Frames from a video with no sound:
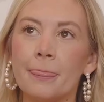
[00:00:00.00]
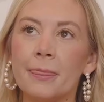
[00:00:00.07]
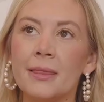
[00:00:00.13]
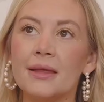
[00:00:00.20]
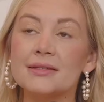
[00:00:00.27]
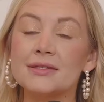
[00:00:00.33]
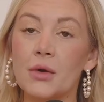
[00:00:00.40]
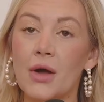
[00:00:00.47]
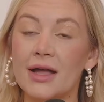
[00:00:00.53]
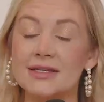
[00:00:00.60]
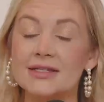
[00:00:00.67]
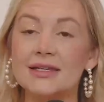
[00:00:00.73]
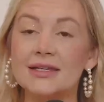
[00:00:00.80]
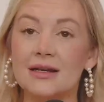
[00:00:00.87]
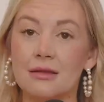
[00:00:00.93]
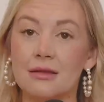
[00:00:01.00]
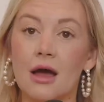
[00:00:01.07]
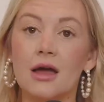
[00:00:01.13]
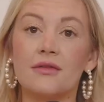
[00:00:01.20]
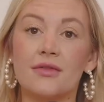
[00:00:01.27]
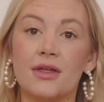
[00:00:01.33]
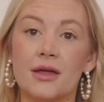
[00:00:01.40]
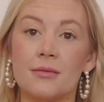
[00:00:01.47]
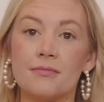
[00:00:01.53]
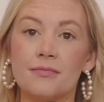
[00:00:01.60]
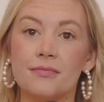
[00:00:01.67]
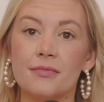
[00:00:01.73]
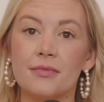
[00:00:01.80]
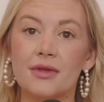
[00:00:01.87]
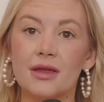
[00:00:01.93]
So I delete a lot of them.
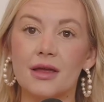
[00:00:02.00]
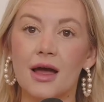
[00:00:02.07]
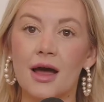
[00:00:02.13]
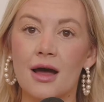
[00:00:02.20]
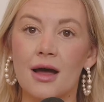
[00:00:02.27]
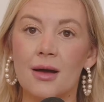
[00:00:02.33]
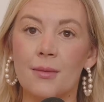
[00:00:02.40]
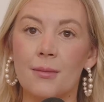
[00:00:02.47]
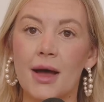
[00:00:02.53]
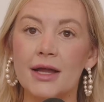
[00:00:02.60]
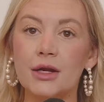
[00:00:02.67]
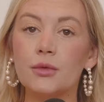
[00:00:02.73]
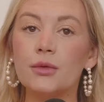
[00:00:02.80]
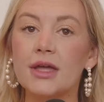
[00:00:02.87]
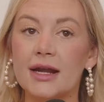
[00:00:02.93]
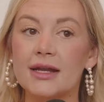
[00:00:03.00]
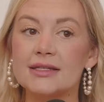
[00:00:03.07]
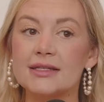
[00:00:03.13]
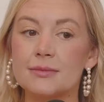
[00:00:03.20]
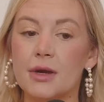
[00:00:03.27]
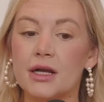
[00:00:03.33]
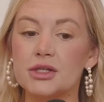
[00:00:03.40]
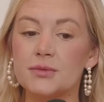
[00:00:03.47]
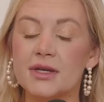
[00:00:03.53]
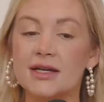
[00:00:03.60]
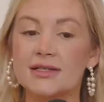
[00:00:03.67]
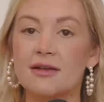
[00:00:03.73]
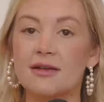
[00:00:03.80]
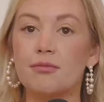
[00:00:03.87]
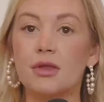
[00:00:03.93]
I don't get as much because
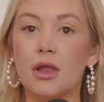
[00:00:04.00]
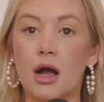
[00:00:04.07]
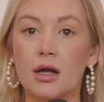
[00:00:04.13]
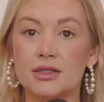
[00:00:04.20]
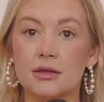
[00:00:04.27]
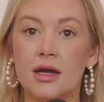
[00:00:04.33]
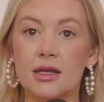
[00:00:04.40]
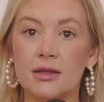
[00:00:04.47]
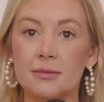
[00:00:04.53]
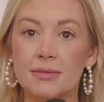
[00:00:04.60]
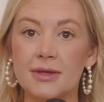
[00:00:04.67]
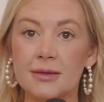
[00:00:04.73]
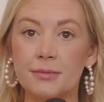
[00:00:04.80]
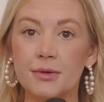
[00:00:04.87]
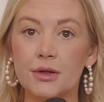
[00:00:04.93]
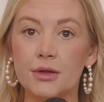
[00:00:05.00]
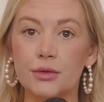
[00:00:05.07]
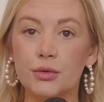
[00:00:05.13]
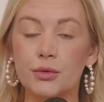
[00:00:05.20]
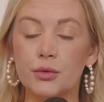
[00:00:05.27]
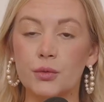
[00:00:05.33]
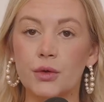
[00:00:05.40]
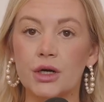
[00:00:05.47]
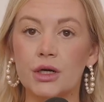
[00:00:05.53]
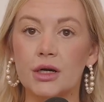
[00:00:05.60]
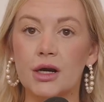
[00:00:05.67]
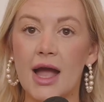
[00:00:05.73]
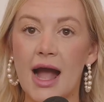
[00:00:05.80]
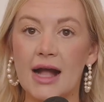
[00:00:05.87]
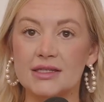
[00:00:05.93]
I've blocked a lot of the people who were
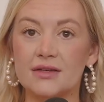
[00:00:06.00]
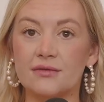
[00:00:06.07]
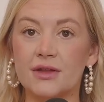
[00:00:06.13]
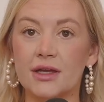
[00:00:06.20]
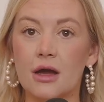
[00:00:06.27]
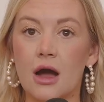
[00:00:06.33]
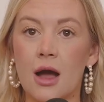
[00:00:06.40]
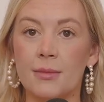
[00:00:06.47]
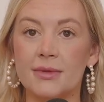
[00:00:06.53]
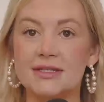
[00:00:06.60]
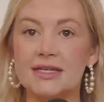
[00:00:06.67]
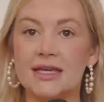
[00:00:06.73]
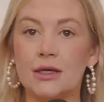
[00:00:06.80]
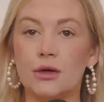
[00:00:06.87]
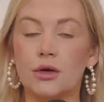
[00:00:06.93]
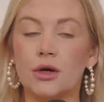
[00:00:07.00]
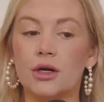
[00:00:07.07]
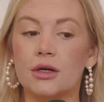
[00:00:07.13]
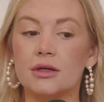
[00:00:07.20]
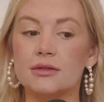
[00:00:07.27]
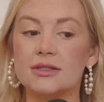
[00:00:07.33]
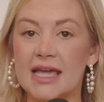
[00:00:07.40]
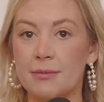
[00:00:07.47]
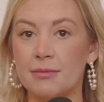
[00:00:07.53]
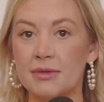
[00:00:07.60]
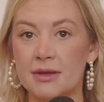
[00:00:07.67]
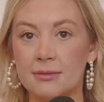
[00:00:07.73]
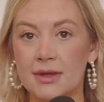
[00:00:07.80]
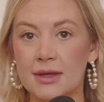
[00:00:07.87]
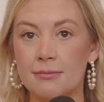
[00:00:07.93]
actively commenting or
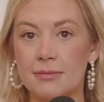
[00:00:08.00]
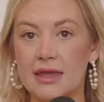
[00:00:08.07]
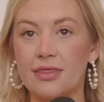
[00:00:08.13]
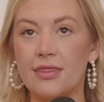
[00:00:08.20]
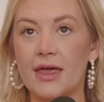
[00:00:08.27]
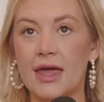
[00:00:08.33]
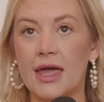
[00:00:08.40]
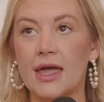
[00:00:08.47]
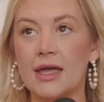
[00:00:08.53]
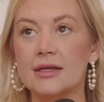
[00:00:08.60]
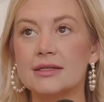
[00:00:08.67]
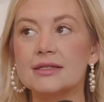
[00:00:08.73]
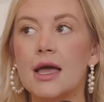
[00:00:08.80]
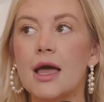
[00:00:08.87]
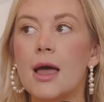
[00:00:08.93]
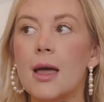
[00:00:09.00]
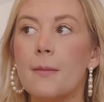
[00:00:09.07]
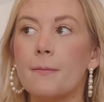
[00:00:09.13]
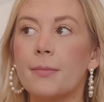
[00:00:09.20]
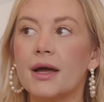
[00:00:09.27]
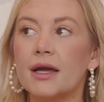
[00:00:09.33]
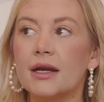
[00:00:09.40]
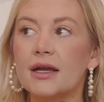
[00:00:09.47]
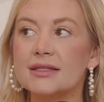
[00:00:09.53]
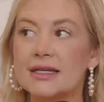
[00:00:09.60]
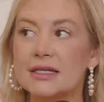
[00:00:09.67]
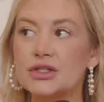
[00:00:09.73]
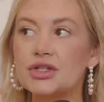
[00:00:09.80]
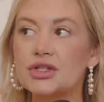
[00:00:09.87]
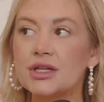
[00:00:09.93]
DMing me mean things. But
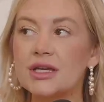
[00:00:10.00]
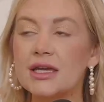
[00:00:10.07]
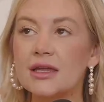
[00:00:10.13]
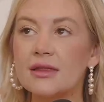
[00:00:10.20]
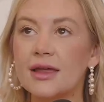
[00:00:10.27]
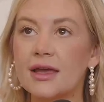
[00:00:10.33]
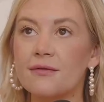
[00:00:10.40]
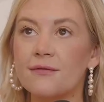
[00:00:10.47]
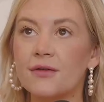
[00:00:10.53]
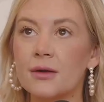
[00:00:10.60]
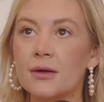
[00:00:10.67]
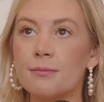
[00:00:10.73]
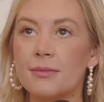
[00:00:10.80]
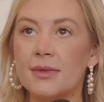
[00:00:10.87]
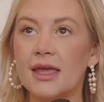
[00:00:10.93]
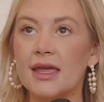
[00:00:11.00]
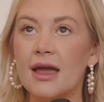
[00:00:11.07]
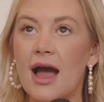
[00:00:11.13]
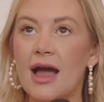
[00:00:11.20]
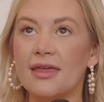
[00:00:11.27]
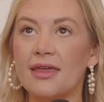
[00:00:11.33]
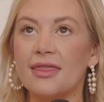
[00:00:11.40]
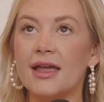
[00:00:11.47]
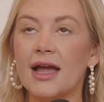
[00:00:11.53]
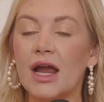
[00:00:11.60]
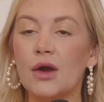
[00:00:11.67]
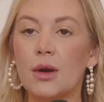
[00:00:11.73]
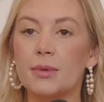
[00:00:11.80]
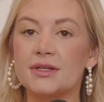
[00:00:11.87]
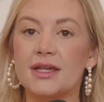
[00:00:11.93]
essentially, like for me, I think I
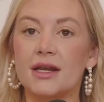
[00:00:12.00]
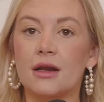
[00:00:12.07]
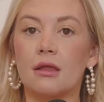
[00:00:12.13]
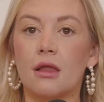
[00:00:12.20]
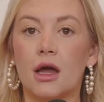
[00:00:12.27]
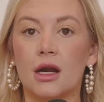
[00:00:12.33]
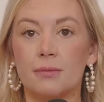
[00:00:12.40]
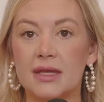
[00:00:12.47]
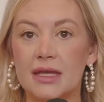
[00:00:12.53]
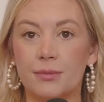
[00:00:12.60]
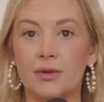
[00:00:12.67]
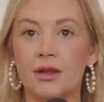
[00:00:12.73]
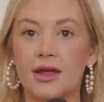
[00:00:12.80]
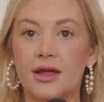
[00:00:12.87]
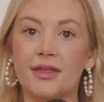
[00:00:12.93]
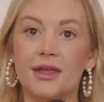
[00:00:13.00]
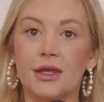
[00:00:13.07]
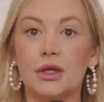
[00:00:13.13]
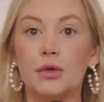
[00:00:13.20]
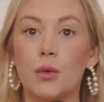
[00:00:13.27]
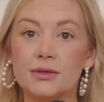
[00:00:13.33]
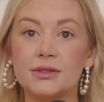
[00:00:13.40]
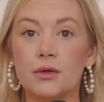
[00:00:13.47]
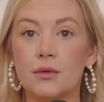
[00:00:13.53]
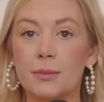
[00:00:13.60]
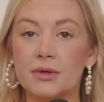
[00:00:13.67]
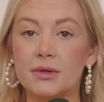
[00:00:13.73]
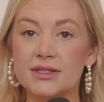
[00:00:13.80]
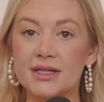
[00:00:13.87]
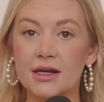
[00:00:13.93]
represent a lot of people. I think you also
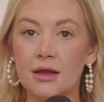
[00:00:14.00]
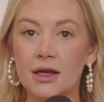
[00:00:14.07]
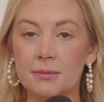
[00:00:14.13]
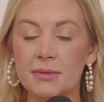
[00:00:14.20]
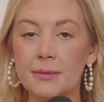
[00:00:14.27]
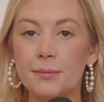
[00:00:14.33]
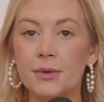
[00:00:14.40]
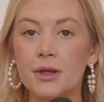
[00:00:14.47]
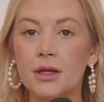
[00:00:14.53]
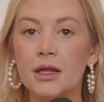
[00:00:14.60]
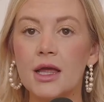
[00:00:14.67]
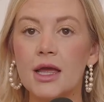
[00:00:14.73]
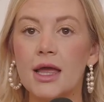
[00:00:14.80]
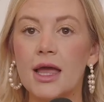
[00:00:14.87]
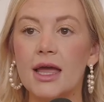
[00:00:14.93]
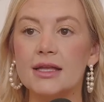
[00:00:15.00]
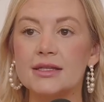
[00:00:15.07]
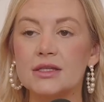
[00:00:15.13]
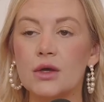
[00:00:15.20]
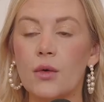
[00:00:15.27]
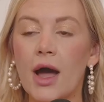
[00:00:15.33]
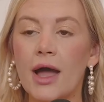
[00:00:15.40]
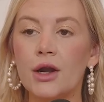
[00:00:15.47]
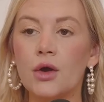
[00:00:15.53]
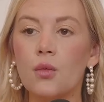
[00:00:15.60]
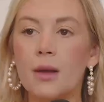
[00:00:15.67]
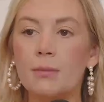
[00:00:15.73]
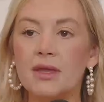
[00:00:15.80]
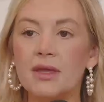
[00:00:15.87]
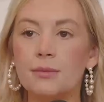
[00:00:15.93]
represent a lot of people. And so I don't
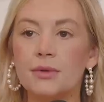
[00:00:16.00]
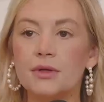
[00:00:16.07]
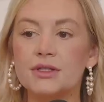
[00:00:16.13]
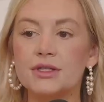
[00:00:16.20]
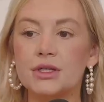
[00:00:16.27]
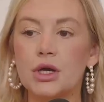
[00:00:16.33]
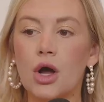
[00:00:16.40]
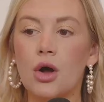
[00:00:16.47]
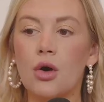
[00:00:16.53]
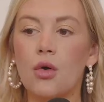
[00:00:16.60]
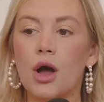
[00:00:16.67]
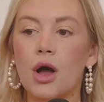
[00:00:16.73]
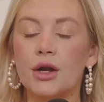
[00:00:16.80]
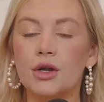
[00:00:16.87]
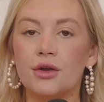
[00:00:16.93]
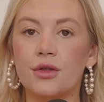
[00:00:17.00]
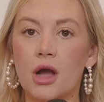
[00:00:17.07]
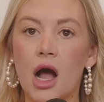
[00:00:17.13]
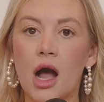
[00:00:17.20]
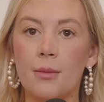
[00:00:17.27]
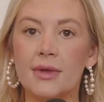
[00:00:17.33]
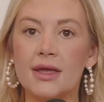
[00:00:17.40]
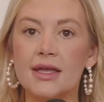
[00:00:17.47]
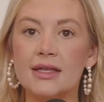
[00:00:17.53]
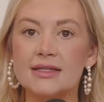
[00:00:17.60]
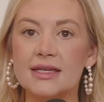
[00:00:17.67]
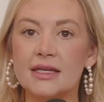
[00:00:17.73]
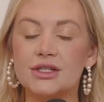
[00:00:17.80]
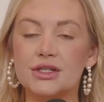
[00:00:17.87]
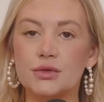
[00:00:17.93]
want people to go under the comments
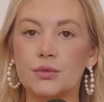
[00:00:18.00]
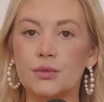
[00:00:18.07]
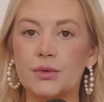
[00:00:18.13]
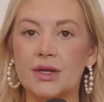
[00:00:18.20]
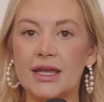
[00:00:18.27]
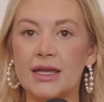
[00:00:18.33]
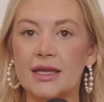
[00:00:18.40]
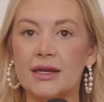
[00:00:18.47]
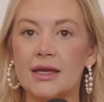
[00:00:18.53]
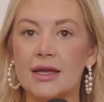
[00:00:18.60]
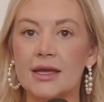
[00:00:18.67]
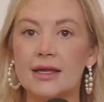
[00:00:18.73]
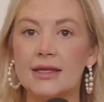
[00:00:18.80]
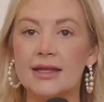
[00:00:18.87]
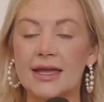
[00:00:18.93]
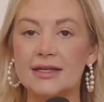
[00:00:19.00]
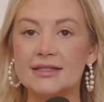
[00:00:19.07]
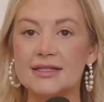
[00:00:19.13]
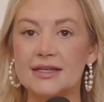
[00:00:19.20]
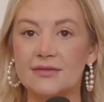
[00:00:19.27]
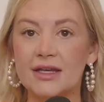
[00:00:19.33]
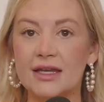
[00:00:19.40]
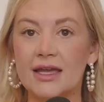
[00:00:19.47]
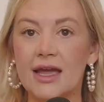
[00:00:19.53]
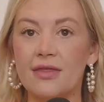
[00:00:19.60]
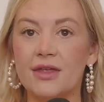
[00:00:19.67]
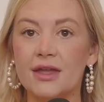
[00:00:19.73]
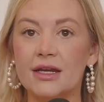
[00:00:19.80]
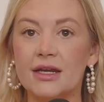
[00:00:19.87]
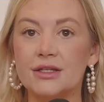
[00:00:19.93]
and just read negativity and
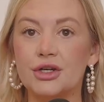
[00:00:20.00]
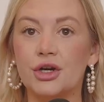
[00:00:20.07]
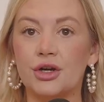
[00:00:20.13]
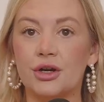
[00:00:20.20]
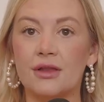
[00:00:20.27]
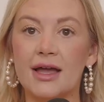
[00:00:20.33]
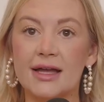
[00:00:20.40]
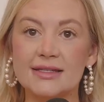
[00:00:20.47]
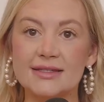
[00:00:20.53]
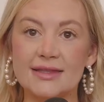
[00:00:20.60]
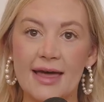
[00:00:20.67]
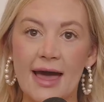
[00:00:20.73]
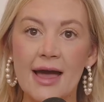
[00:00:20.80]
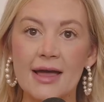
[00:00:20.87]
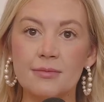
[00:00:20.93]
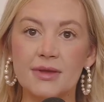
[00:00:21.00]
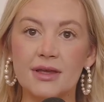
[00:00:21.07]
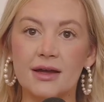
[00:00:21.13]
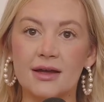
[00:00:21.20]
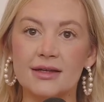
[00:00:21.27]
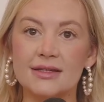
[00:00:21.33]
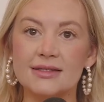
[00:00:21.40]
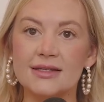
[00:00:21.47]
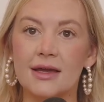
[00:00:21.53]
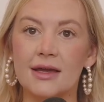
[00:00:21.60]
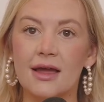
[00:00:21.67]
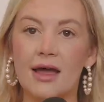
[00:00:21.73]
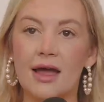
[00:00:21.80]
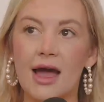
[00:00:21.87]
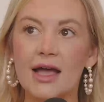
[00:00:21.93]
then internalize that because
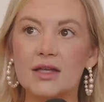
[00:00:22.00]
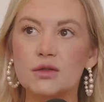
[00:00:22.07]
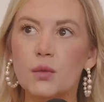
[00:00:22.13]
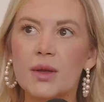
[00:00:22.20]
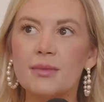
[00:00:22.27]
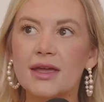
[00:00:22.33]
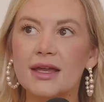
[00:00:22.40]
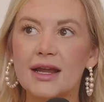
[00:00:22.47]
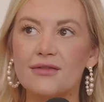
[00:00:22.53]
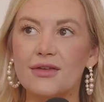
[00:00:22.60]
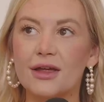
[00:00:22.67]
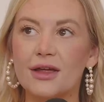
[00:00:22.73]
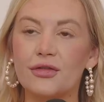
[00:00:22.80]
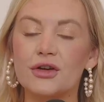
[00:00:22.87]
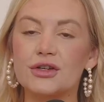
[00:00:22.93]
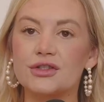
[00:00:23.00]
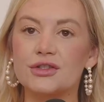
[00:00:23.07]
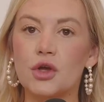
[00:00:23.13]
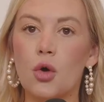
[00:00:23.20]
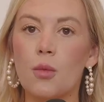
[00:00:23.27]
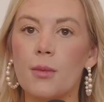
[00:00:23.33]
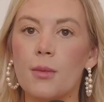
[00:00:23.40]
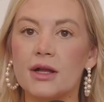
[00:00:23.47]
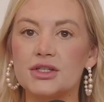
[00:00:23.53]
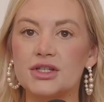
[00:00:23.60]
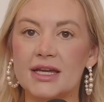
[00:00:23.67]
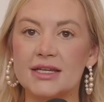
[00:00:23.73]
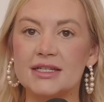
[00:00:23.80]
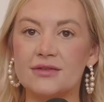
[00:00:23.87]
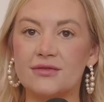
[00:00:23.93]
as women, I feel like there's so much
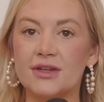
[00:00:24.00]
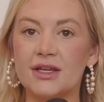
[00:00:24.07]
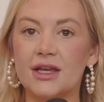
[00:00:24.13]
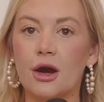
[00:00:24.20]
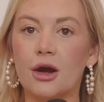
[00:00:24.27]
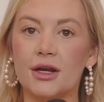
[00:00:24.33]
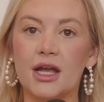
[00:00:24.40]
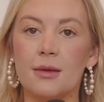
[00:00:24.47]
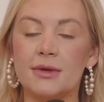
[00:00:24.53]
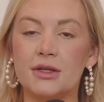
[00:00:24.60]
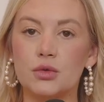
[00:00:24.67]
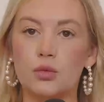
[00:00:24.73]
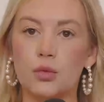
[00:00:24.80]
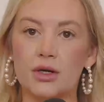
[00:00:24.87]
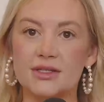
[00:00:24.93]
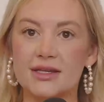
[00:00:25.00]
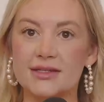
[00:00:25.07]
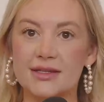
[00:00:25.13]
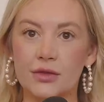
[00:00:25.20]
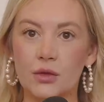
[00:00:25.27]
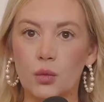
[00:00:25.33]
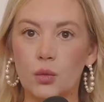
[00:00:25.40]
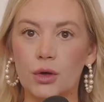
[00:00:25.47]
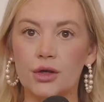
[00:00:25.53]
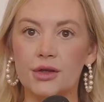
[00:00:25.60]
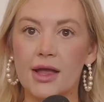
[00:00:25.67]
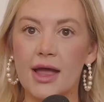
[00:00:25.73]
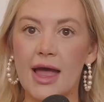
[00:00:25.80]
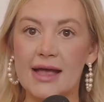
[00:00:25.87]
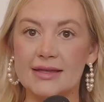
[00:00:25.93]
negativity already coming towards us in the world
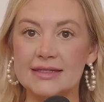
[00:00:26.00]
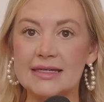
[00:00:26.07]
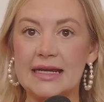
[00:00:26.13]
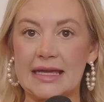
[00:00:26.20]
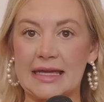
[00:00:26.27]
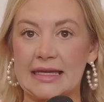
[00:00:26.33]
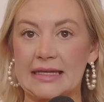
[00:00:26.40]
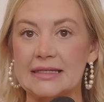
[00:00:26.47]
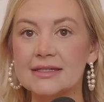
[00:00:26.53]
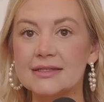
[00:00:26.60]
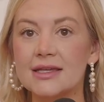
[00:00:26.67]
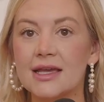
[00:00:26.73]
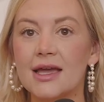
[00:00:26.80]
as it is.